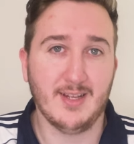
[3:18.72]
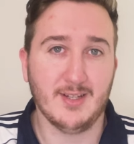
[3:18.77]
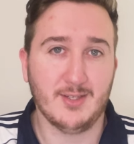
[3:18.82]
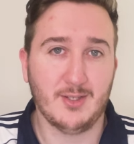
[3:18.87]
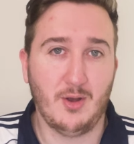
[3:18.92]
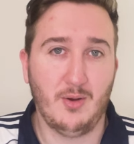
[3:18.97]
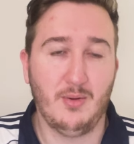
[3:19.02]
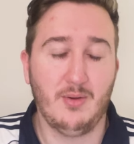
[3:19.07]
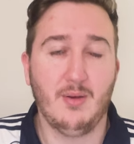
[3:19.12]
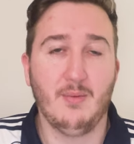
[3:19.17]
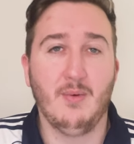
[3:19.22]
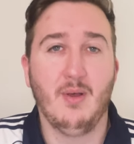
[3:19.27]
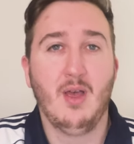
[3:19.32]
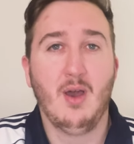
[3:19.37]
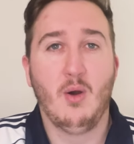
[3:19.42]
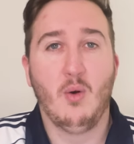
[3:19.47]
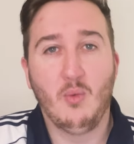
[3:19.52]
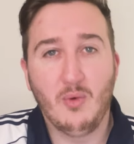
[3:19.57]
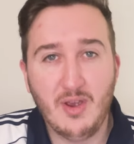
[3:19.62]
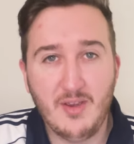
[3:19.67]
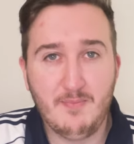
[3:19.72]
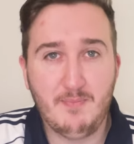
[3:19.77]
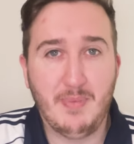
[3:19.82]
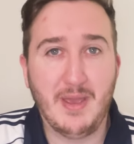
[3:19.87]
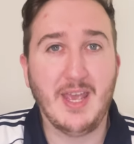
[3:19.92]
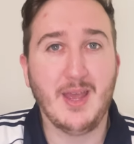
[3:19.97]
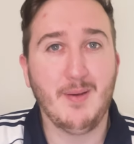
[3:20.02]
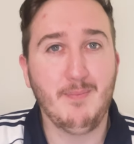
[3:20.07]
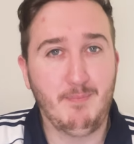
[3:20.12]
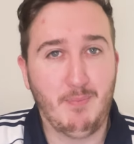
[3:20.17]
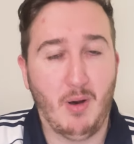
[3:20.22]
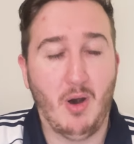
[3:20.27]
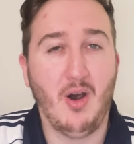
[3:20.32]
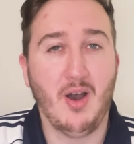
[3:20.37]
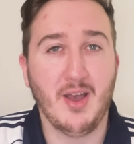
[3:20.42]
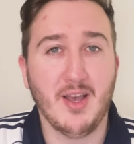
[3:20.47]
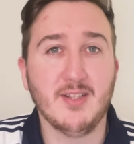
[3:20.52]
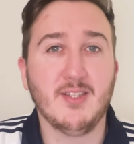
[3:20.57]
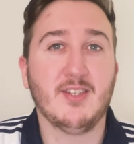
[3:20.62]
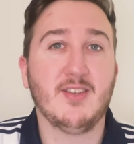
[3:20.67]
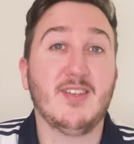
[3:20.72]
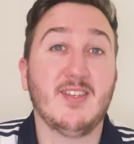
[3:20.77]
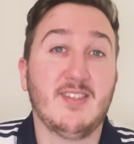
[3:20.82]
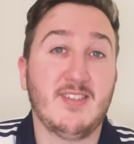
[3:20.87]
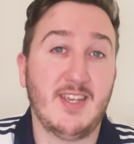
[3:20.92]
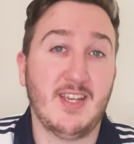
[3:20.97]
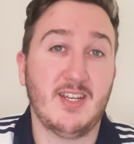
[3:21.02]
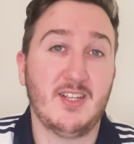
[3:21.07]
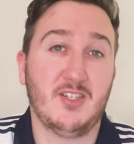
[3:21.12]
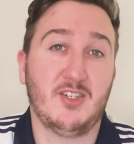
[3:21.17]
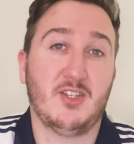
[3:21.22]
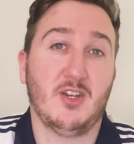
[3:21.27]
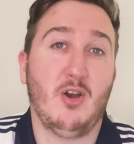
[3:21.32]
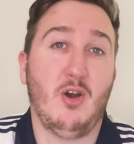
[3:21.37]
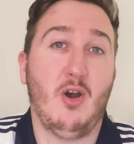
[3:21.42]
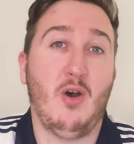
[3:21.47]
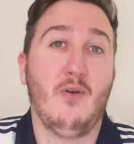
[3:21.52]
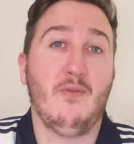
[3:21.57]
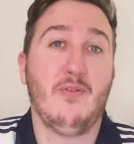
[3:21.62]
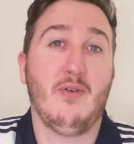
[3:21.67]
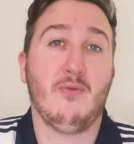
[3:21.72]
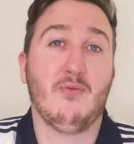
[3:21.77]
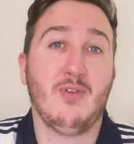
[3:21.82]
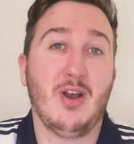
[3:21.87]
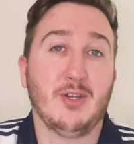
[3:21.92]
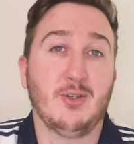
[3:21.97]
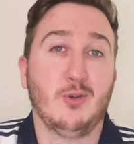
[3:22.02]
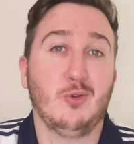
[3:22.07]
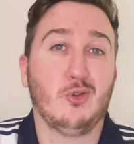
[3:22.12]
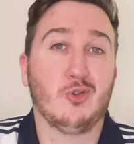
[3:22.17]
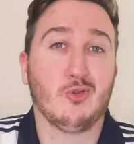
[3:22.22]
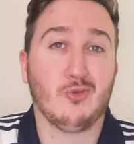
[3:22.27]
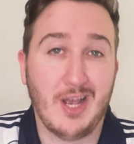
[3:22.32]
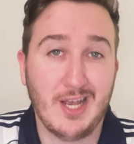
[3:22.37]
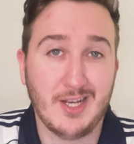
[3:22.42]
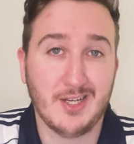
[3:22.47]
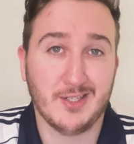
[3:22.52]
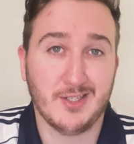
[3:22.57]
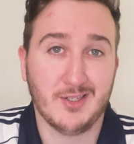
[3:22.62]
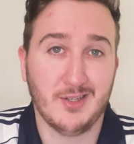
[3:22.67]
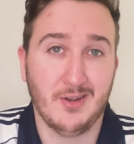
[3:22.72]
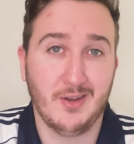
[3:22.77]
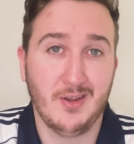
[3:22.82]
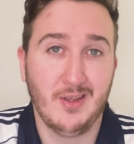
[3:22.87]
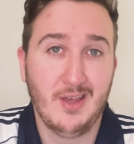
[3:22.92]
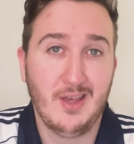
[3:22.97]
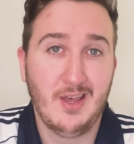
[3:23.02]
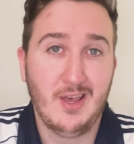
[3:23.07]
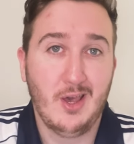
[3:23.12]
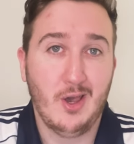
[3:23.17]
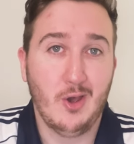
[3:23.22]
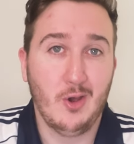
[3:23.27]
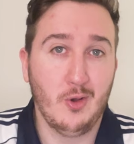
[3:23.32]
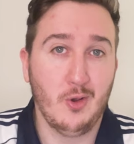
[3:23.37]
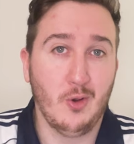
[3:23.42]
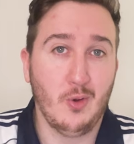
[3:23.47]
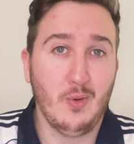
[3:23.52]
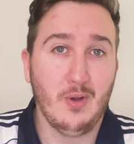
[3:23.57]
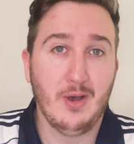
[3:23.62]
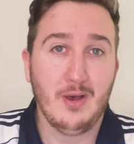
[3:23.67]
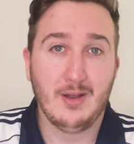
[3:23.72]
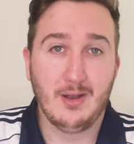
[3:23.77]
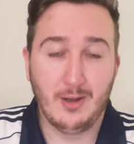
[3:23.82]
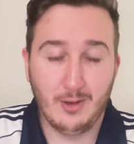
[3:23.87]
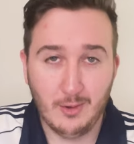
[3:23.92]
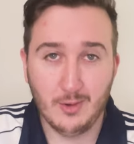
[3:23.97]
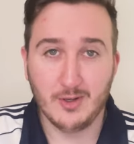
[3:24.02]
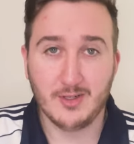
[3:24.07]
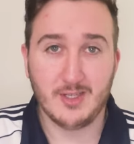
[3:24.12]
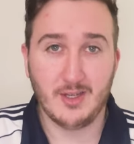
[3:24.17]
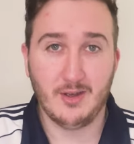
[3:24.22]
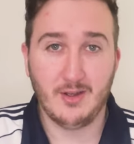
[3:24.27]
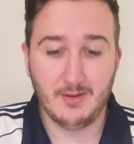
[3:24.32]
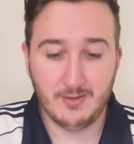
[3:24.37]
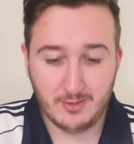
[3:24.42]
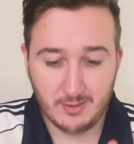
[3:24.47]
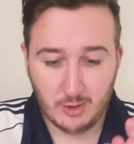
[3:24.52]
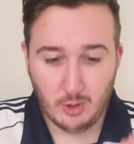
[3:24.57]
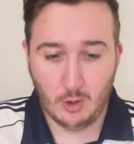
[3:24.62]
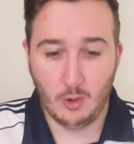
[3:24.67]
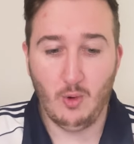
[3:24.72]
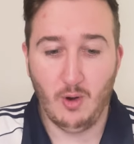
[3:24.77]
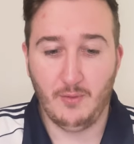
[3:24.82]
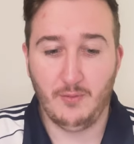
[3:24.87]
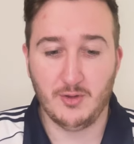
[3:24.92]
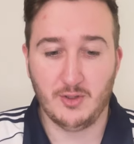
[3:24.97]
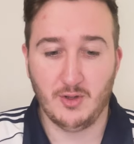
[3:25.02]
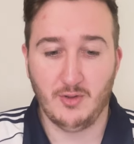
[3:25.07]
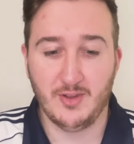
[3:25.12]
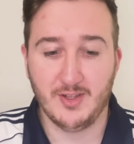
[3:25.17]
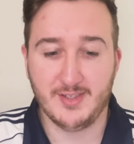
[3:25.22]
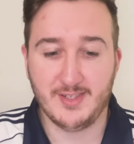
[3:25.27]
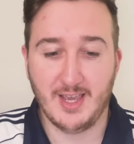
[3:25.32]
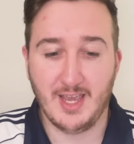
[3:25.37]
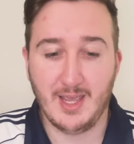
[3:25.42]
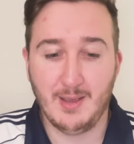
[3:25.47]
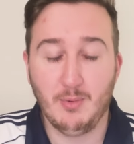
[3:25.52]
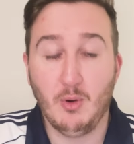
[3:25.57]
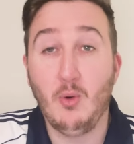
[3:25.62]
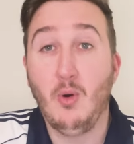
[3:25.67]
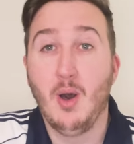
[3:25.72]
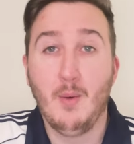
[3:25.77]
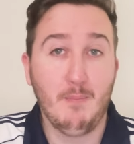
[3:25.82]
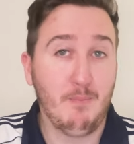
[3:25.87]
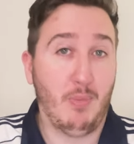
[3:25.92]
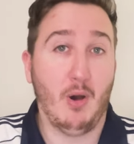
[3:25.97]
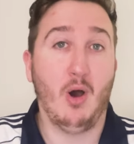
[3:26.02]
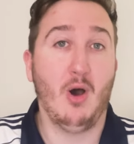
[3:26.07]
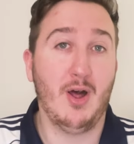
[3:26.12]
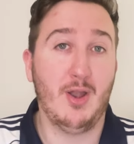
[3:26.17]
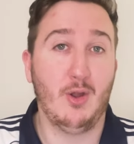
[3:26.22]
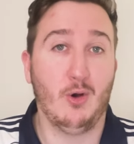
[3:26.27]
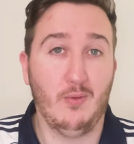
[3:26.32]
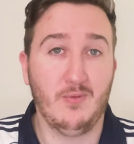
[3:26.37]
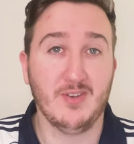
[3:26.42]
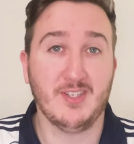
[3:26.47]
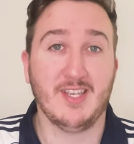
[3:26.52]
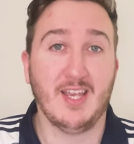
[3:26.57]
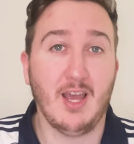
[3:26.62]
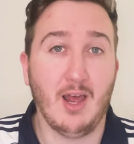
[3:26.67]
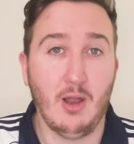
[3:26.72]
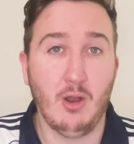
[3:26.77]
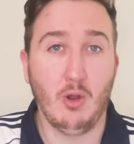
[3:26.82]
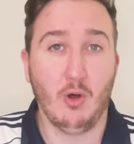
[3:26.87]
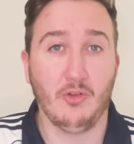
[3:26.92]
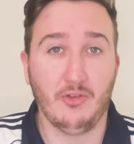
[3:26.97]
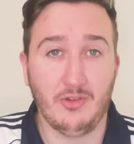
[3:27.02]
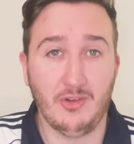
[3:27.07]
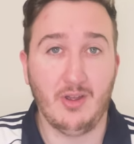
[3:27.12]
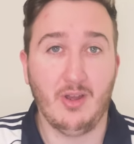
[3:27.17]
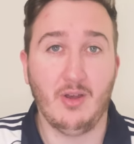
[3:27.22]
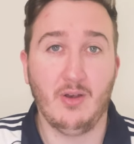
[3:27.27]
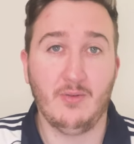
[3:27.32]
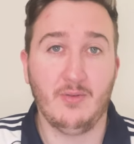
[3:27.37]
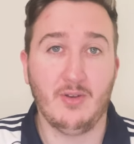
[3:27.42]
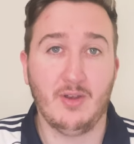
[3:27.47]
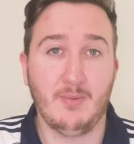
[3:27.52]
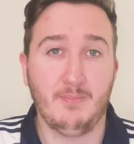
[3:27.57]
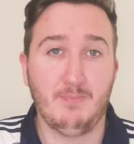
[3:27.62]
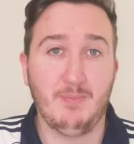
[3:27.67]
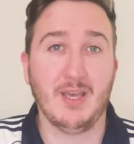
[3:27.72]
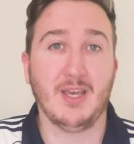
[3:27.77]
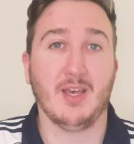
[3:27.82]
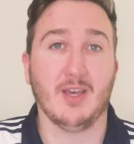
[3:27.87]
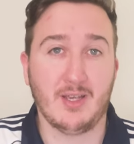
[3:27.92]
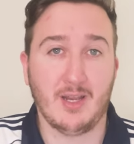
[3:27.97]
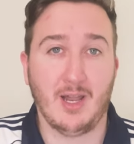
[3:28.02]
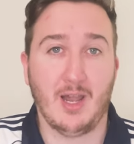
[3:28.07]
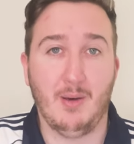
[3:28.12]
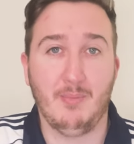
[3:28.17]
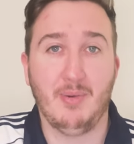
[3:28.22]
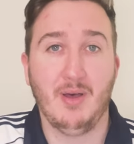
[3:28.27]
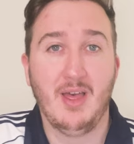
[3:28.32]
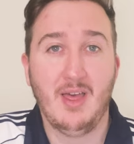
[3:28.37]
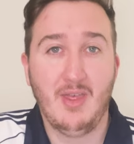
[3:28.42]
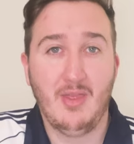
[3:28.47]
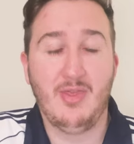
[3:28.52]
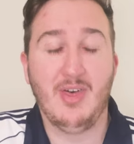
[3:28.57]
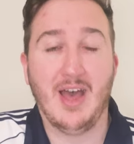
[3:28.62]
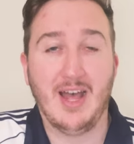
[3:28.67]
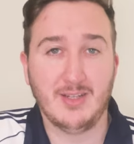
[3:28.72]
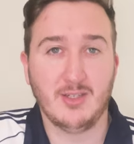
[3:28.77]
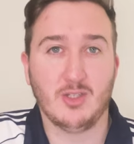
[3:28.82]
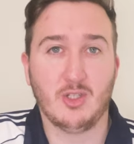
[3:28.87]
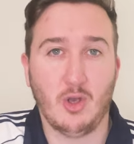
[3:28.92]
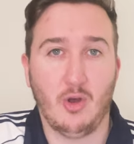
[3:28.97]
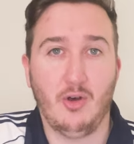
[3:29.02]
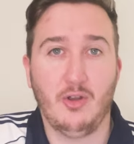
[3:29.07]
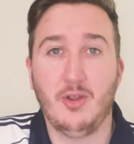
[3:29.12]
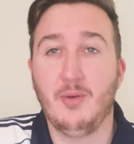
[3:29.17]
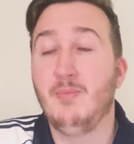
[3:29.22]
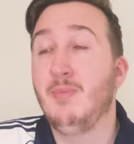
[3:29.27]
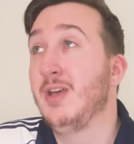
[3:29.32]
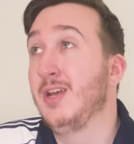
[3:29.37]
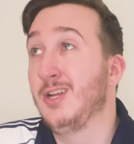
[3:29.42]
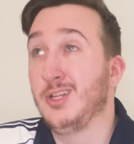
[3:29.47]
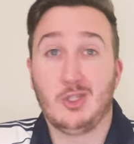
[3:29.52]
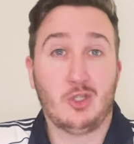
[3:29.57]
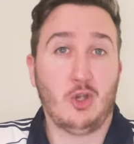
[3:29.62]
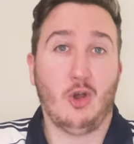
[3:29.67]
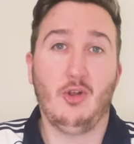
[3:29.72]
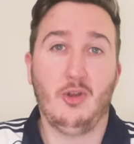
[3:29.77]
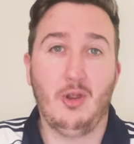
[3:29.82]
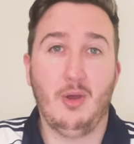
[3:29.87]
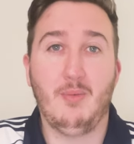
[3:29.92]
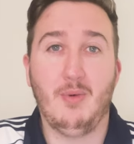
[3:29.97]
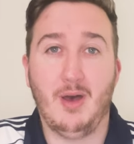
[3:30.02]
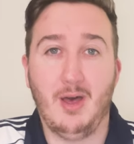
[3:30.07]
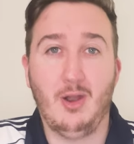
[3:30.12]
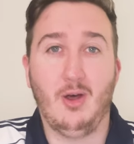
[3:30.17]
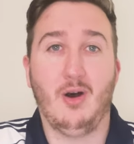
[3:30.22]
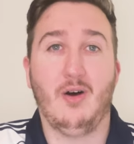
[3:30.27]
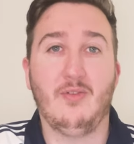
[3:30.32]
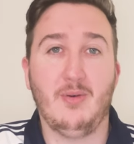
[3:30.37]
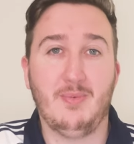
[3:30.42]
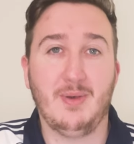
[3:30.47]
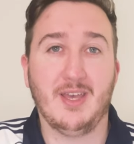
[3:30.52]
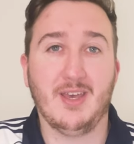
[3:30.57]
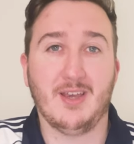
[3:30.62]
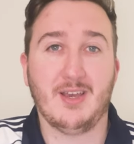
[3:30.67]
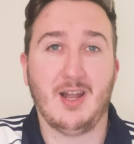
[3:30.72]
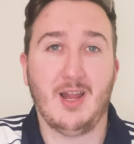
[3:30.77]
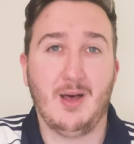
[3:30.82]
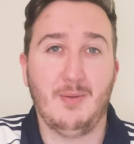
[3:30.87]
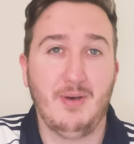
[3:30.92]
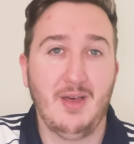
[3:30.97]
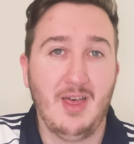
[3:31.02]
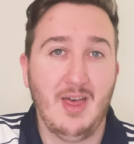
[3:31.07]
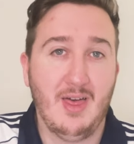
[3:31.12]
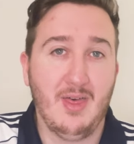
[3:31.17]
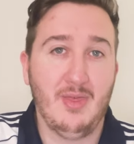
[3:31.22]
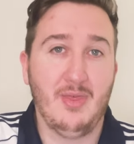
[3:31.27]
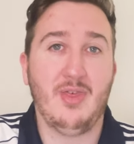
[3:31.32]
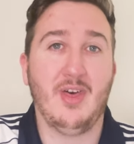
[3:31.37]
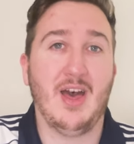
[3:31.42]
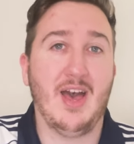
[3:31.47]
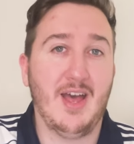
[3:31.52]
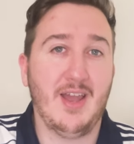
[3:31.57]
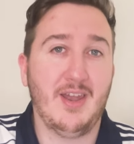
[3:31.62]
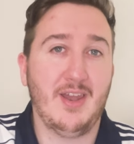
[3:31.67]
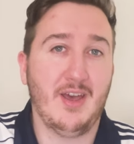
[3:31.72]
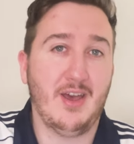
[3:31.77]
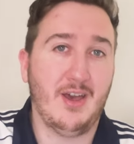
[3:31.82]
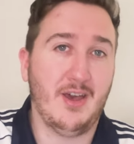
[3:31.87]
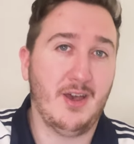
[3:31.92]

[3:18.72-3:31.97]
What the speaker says: at Tottenham? We've beaten Bryan to the signature of Radu Dragosan, who looked at two offers on the table. Bryan, obviously, a lot of a bigger club than Tottenham. Tottenham, a lot of a bigger club than